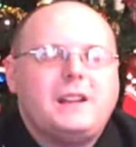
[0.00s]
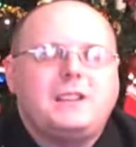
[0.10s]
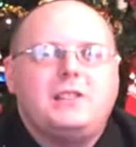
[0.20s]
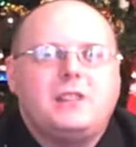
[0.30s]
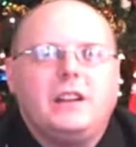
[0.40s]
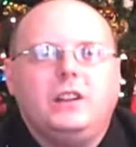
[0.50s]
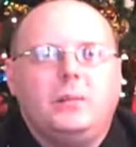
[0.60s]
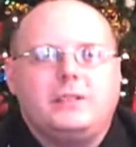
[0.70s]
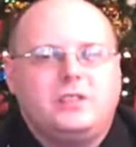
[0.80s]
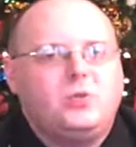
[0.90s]
to say is you get a little
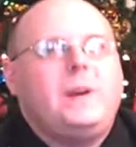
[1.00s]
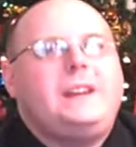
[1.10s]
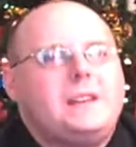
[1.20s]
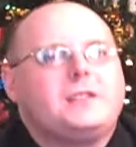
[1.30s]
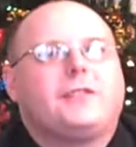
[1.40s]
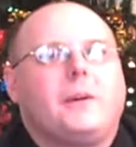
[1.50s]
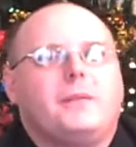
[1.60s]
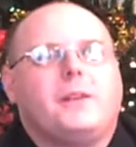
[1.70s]
bit of sweetness from,